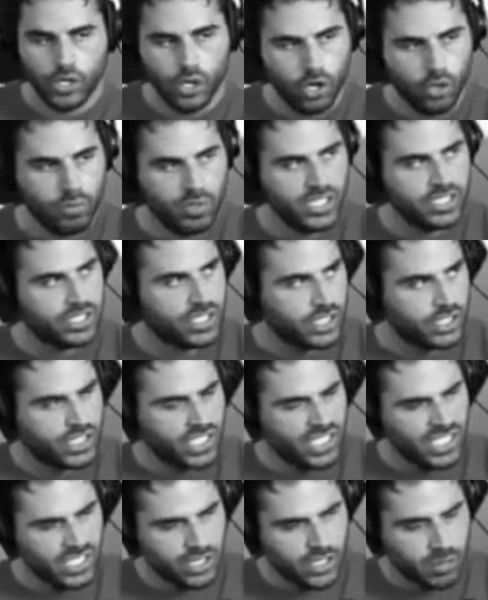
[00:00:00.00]
nobody says
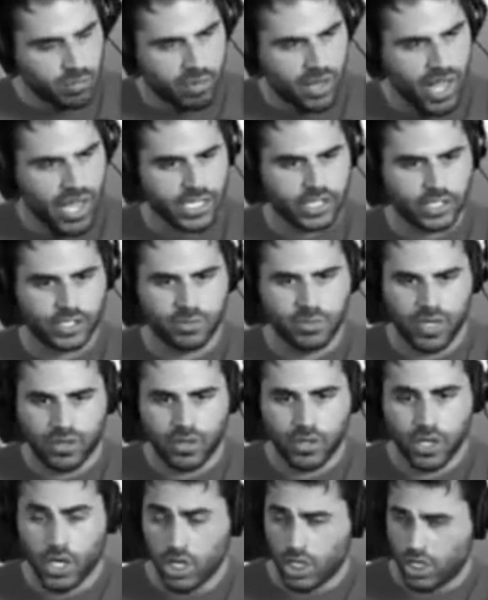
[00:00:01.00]
he's the blacksmith,
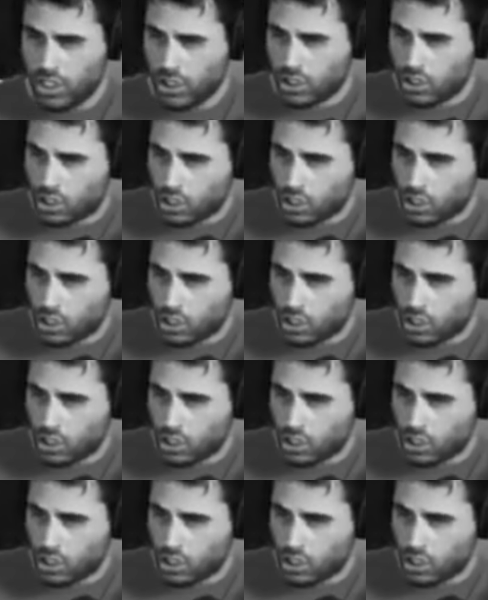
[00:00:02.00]
he's